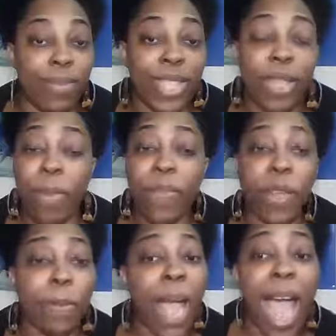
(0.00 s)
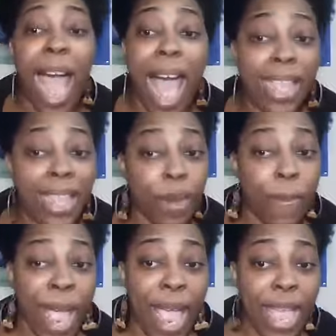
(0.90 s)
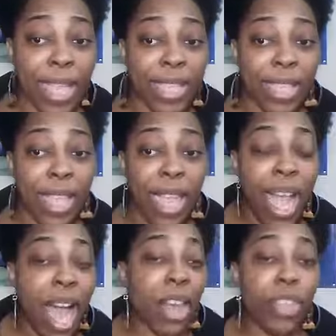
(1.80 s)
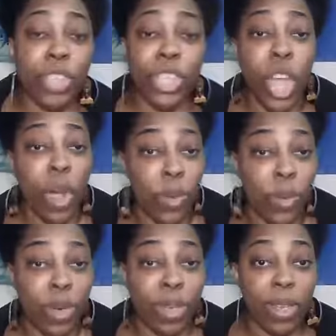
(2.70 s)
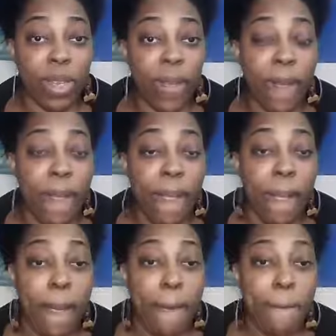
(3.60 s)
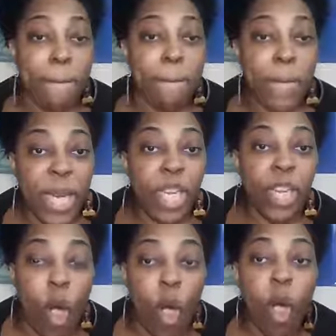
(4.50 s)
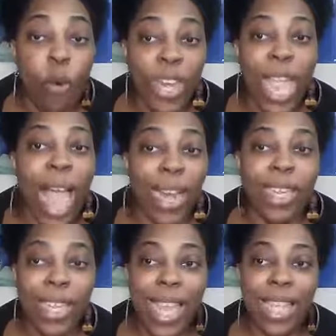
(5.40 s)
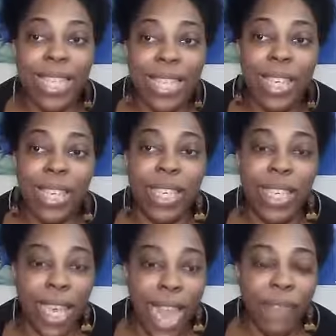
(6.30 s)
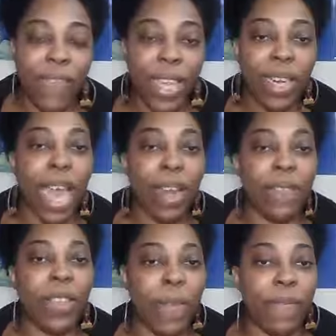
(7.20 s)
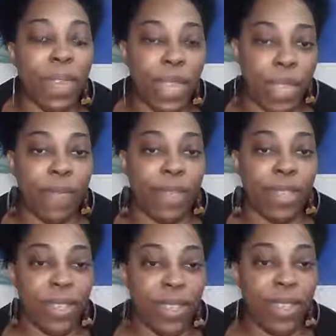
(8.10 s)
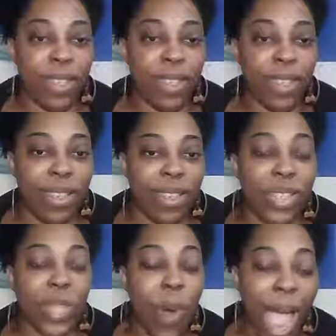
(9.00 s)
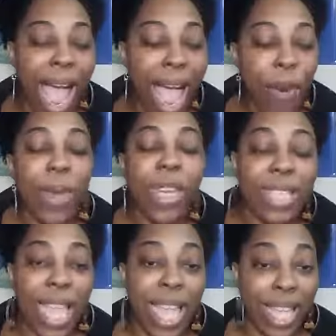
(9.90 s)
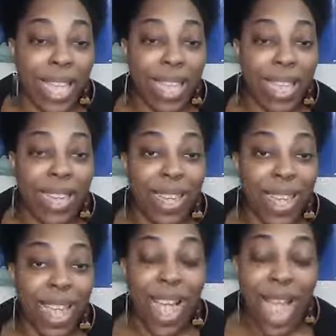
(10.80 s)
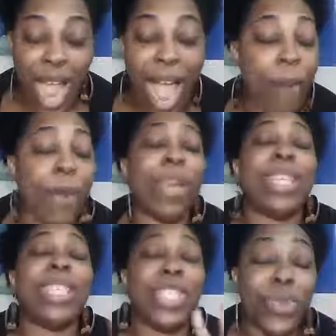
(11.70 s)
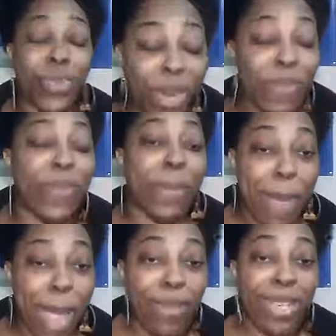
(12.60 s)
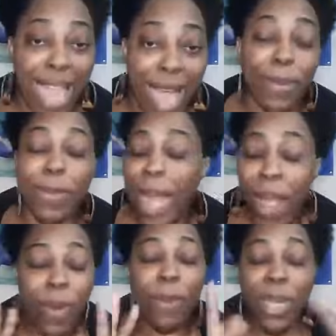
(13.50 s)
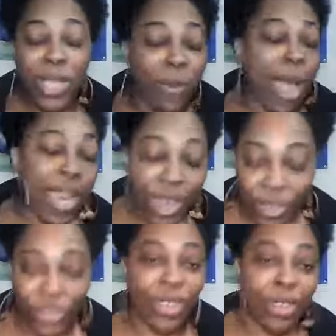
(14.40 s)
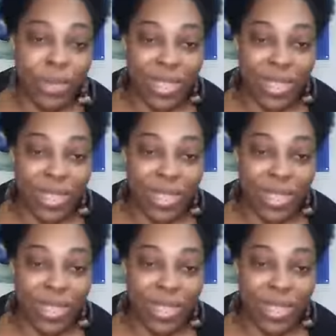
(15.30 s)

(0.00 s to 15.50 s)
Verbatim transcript: Some of them hide their past, others don't. But in all reality, that's the, the life that a lot of them have lived. So I want to say, I want to scream from the mountaintops, but I don't want to bust nobody drums.